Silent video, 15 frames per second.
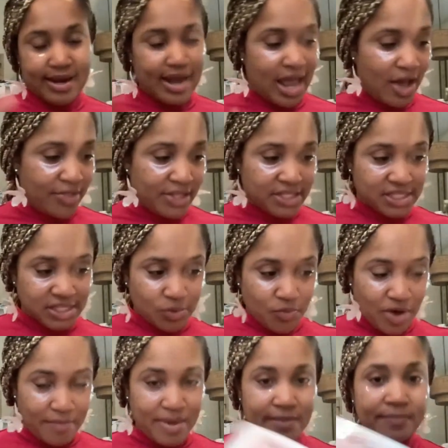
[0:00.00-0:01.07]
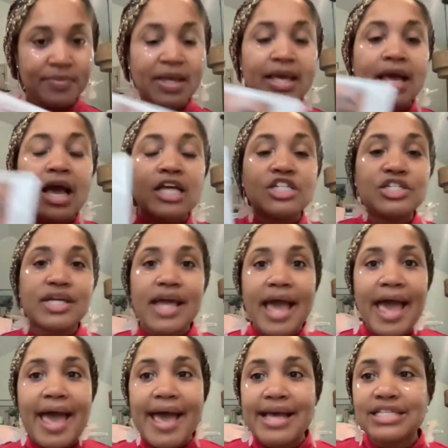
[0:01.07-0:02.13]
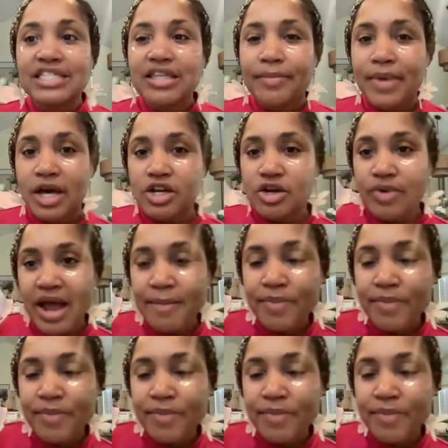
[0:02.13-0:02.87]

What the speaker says: now this is a woman. She has some under eye